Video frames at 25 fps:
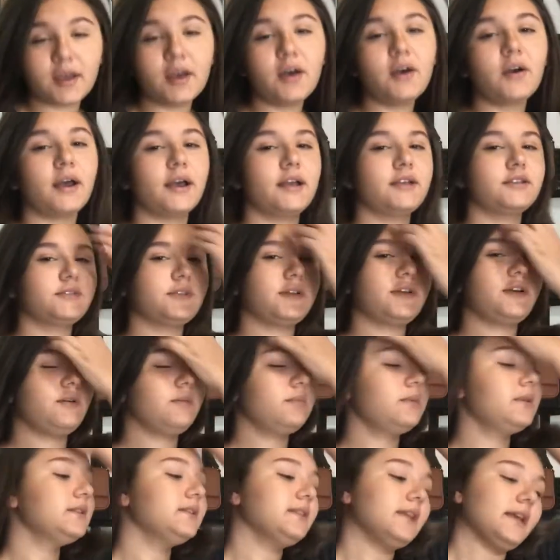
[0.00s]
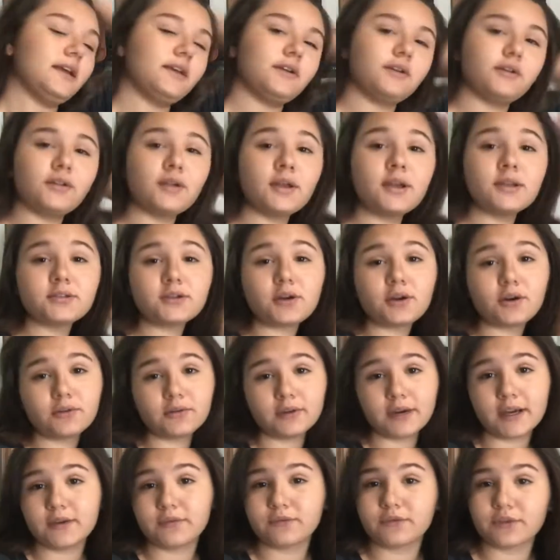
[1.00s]
Okay, so I hope this angle is all
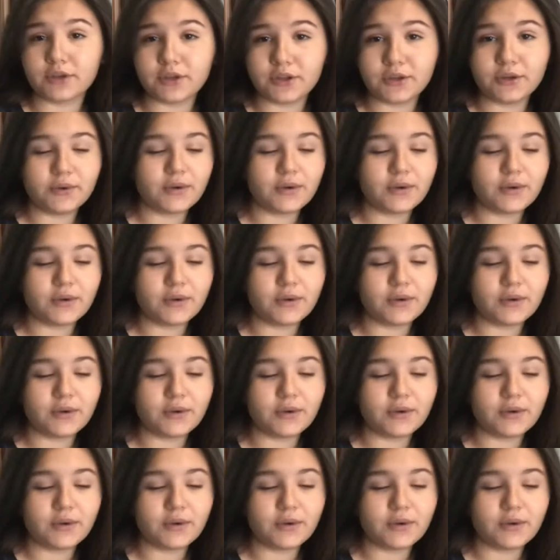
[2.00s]
right for you